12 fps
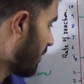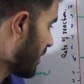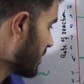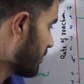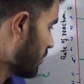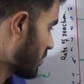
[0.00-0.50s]

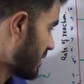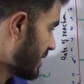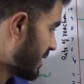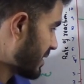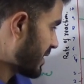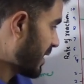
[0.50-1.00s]
went for
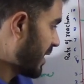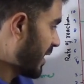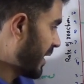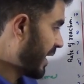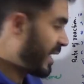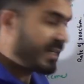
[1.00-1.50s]
6
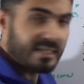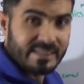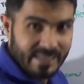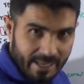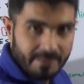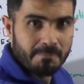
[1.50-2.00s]
and 8 and
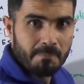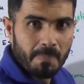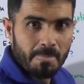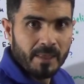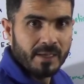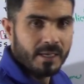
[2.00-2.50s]
10.
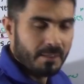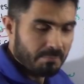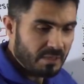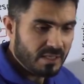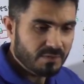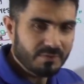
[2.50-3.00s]

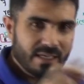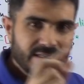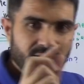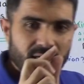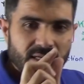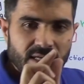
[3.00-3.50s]
Means we
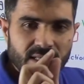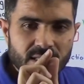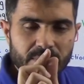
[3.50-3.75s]
had in the